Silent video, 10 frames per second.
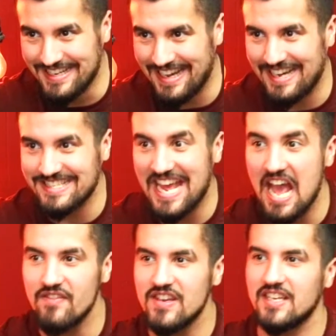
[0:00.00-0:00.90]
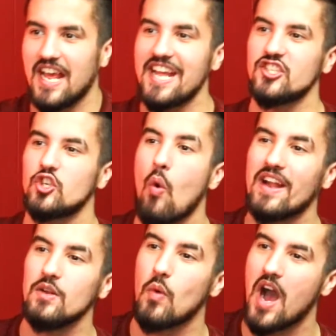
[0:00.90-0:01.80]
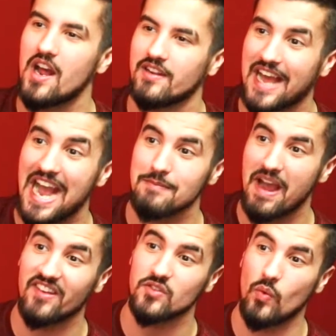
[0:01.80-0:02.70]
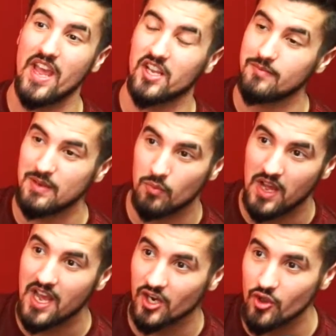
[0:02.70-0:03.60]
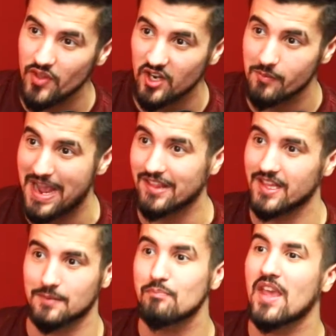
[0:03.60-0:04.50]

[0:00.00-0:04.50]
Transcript: Uh, Kevin, age twenty-one, nine miles away, could be a good thing or a bad thing.